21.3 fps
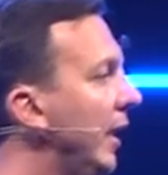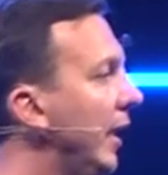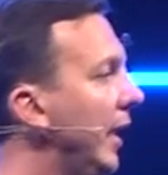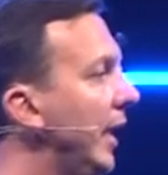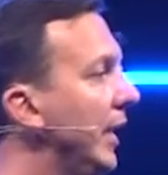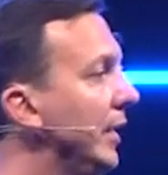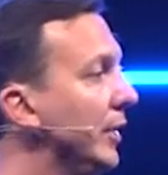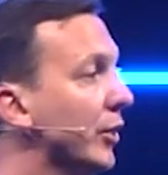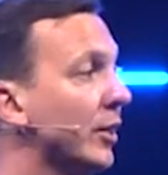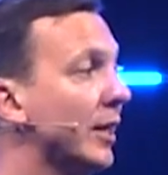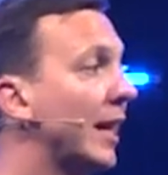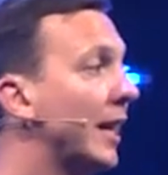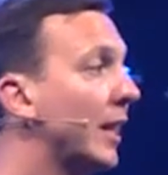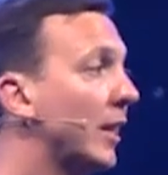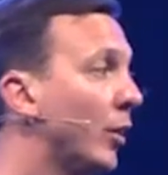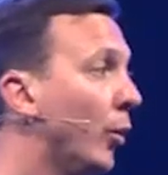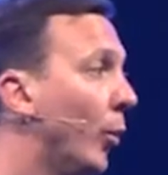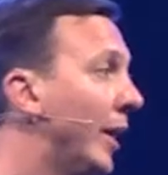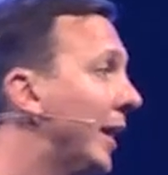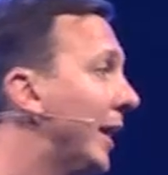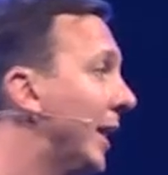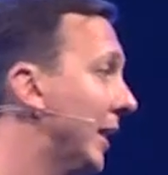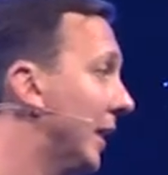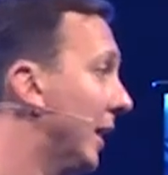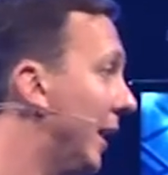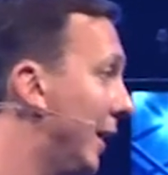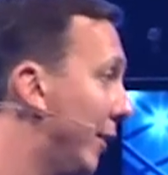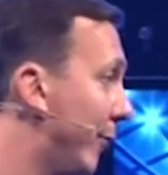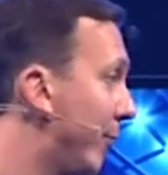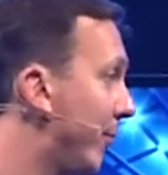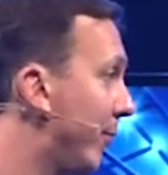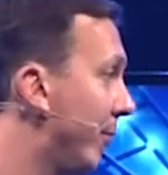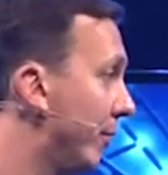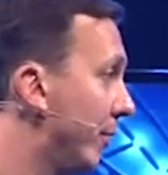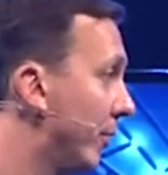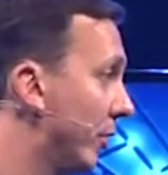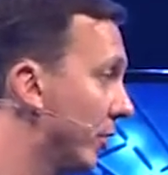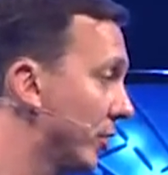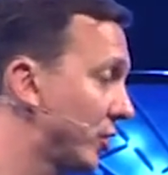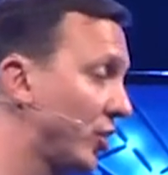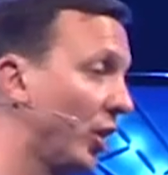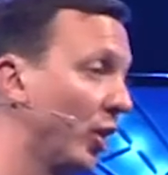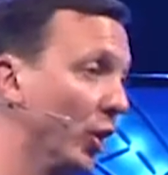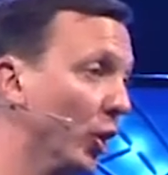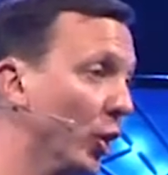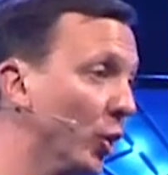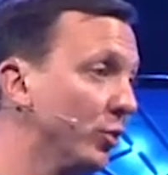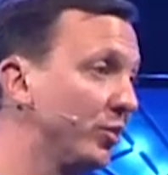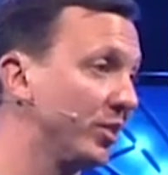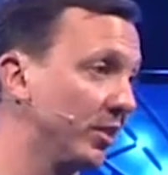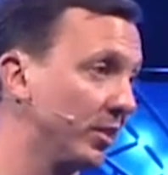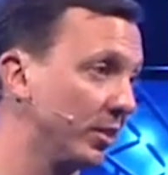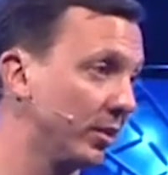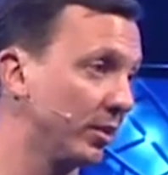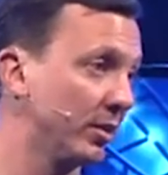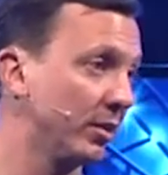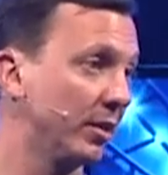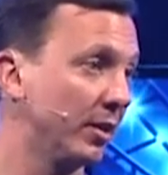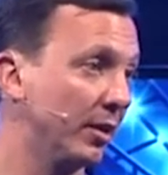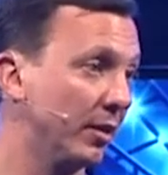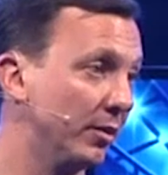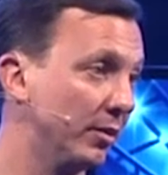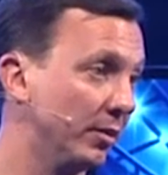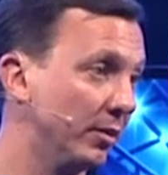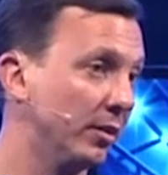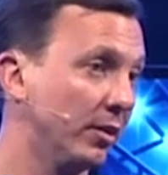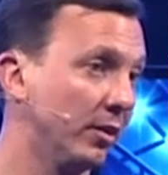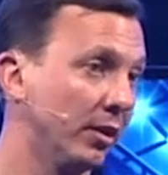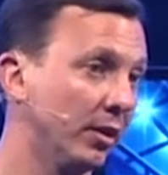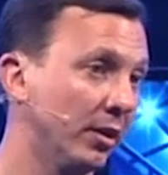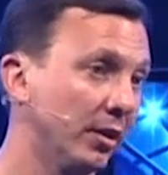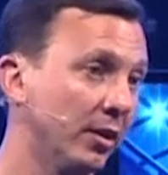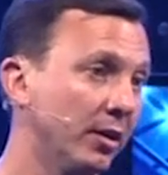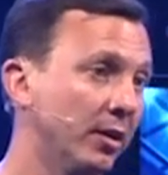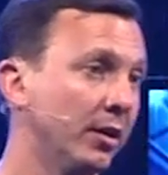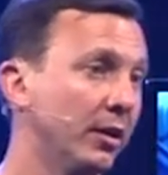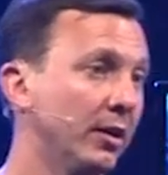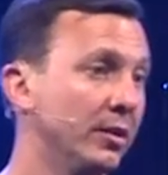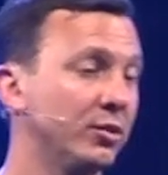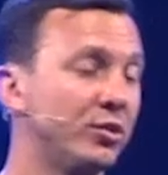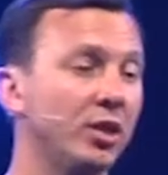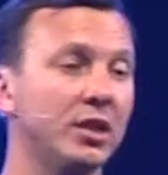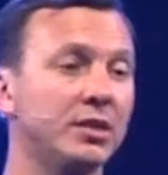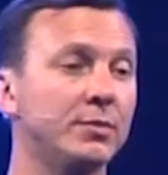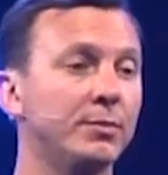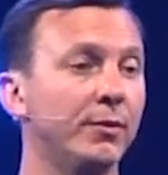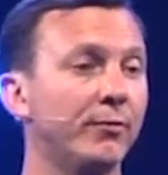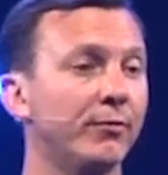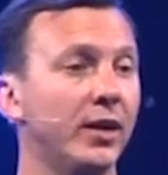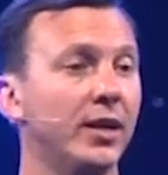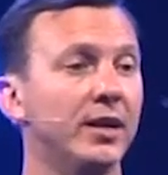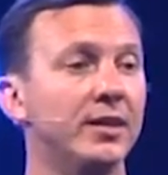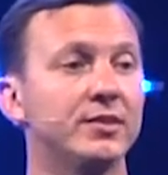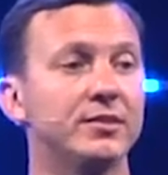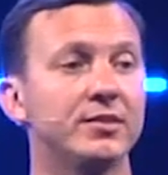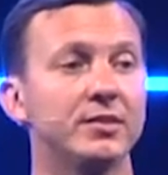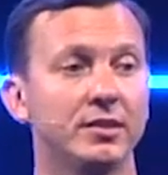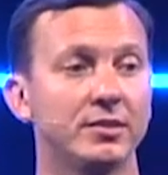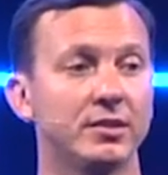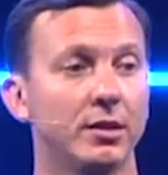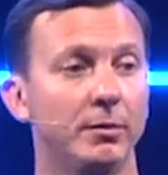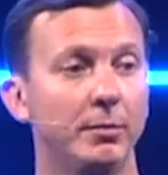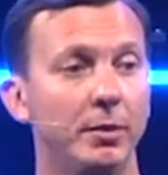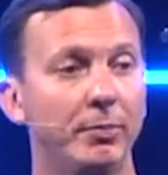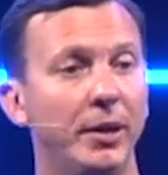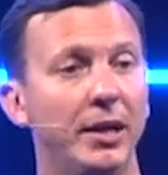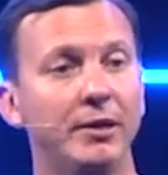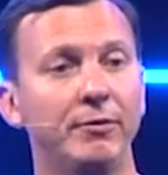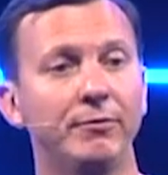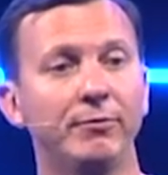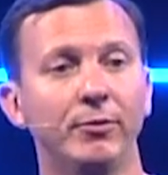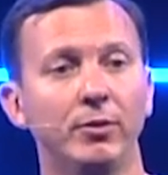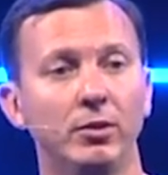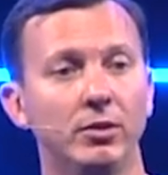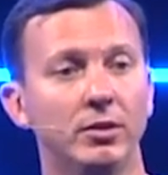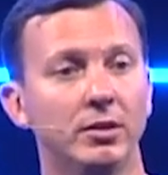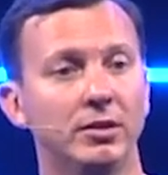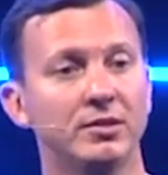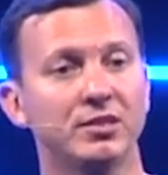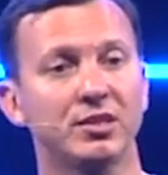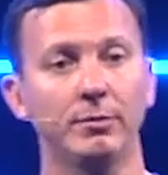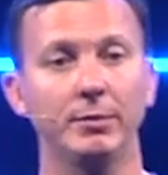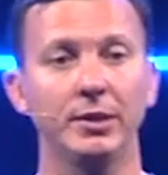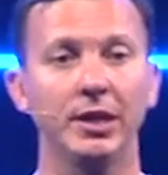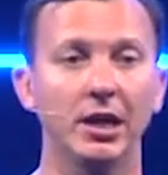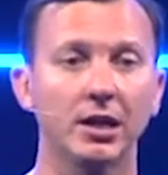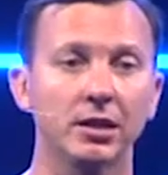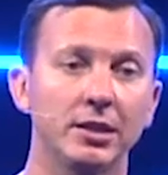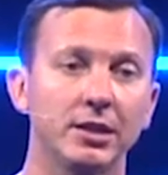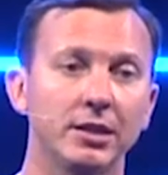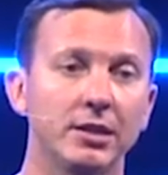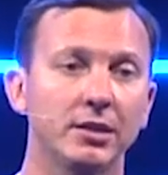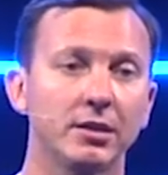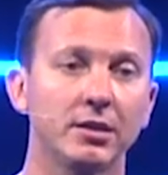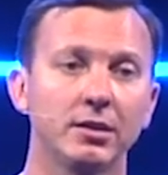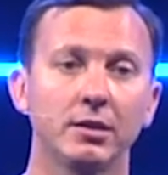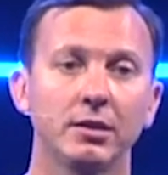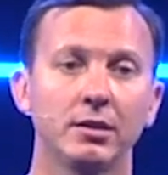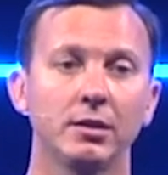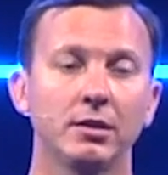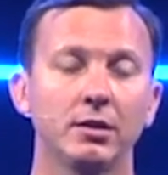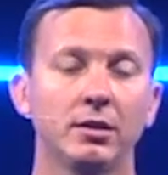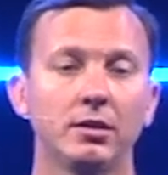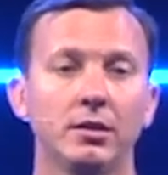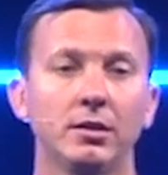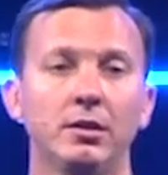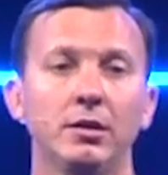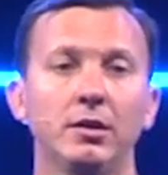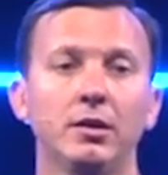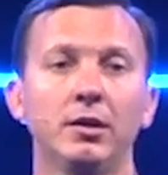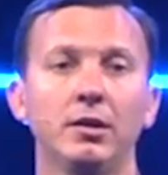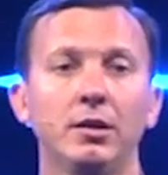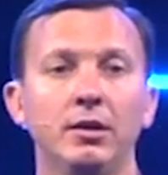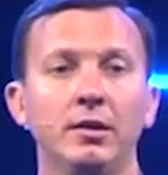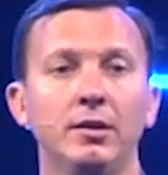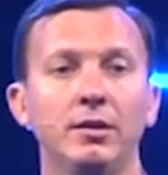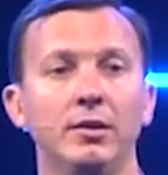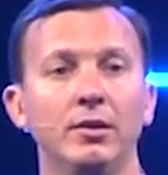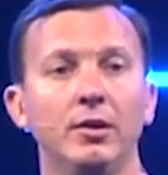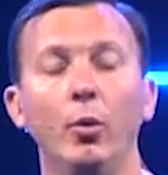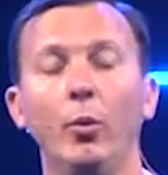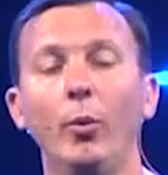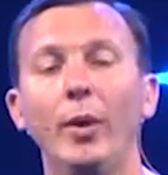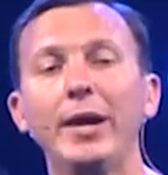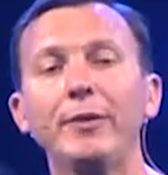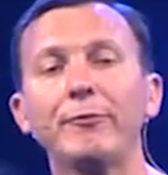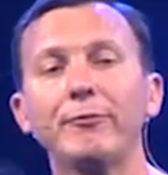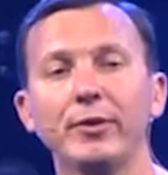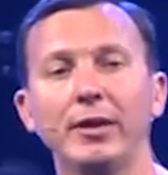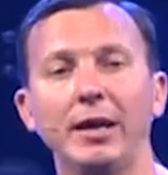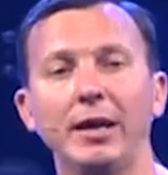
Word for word: and you're not going to win at life. You're going to start losing. And trust me, friends, it's going to be painful. It's going to be ugly. Don't wait for